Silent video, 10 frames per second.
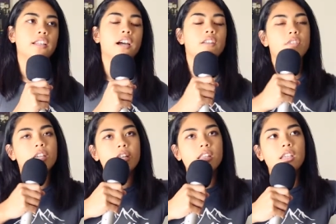and kind of
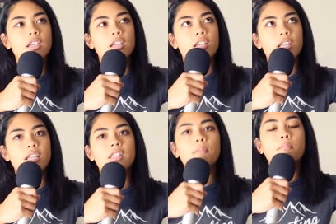get in
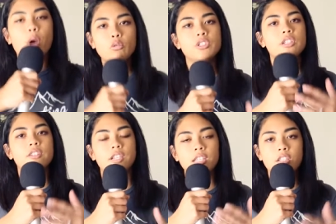the
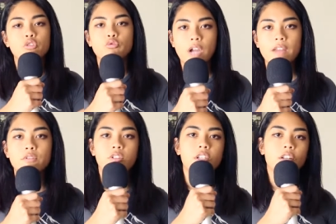motions and in the
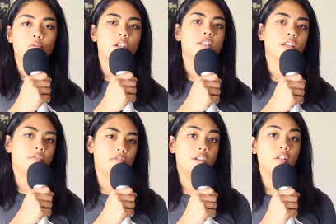driver's seat of what it's going
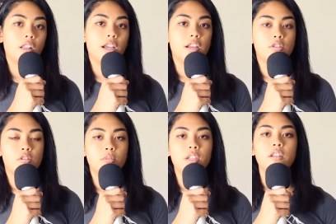to feel like
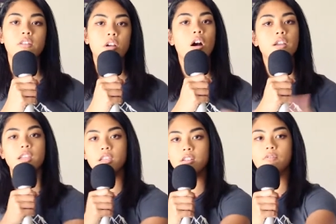to be
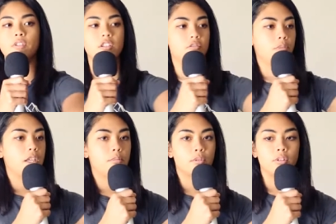talking in front of
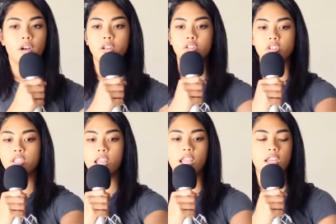people on a
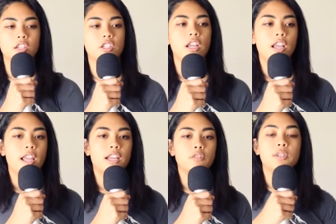stage
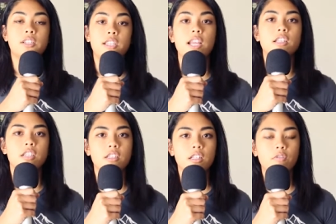and to be
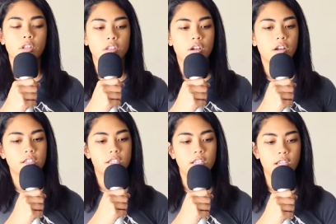standing delivering the
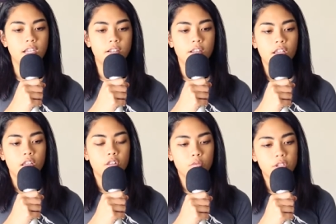content. And
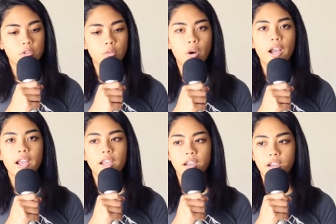the reason
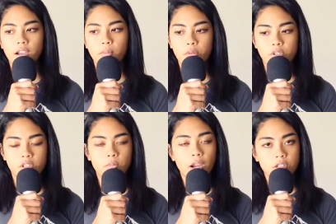why I was
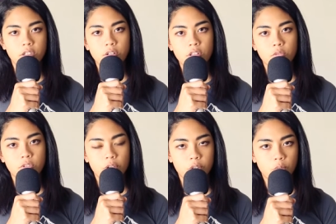inspired to do this
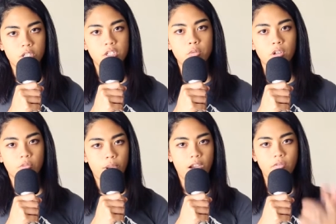was I was watching one
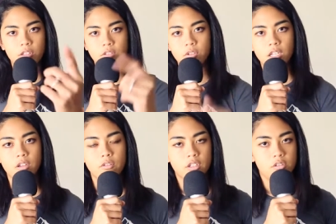of Pat Flynn's
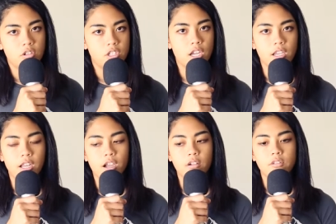videos, and you should check it
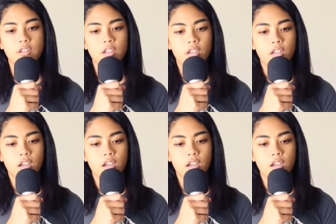out